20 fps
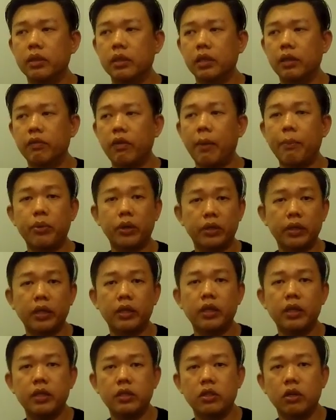if I
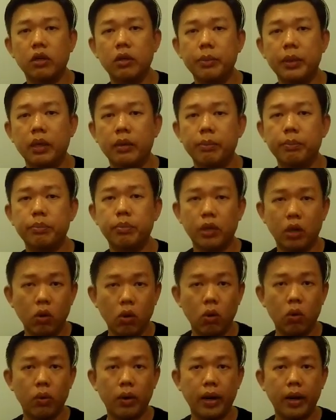predicted it's gonna be
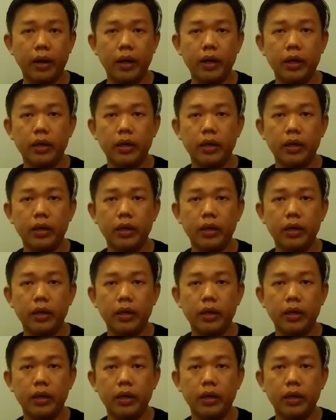cold, right?